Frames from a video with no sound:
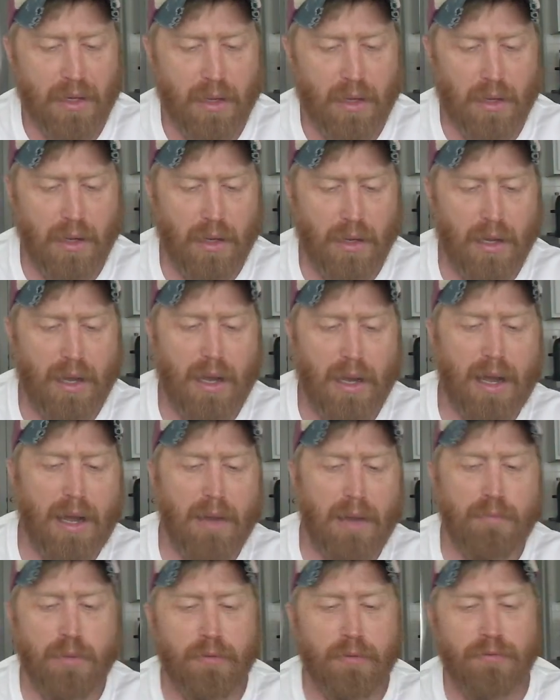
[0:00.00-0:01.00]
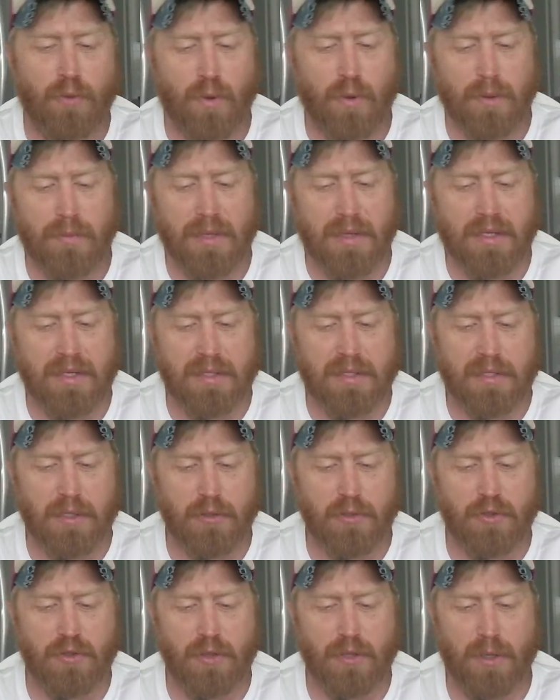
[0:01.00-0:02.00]
I performed a
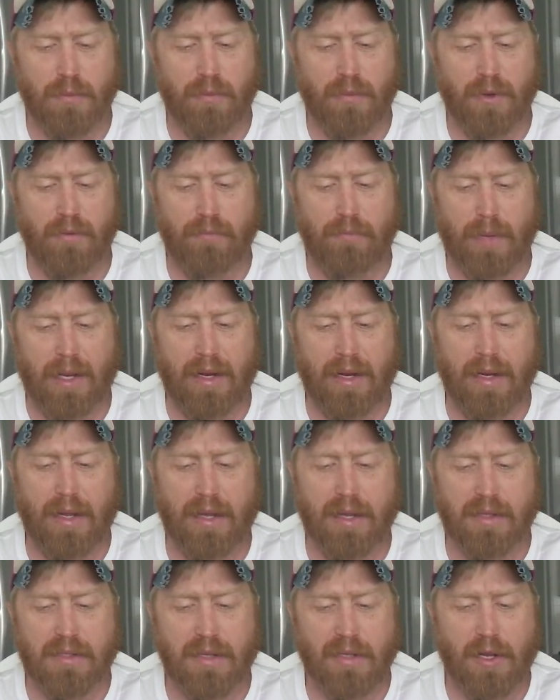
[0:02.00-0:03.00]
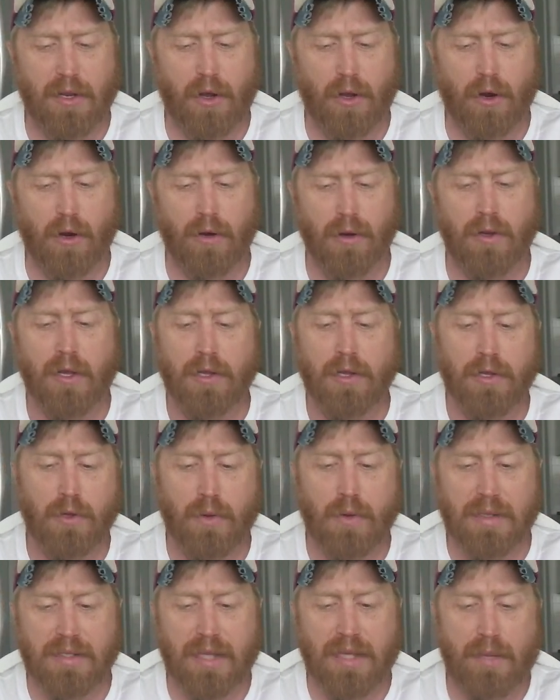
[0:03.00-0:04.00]
detailed strip of my SAR
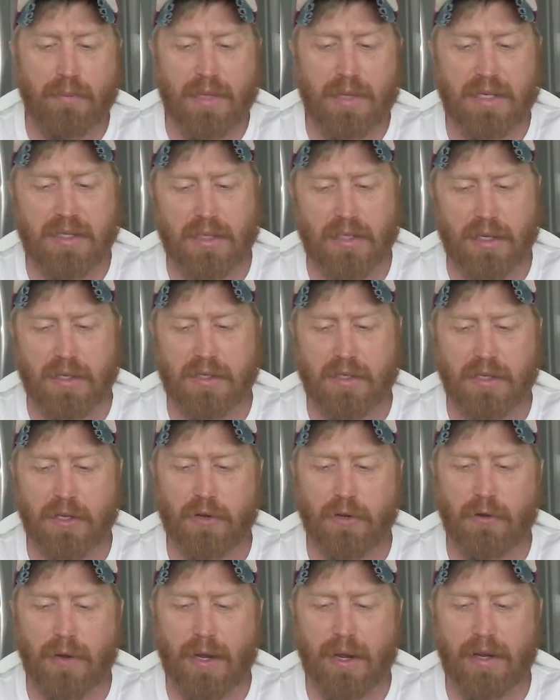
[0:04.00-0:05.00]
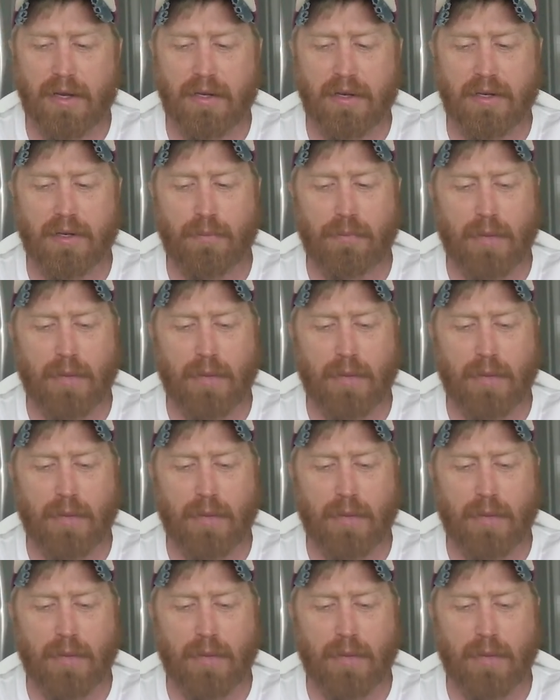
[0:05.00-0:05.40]
USA B6 and created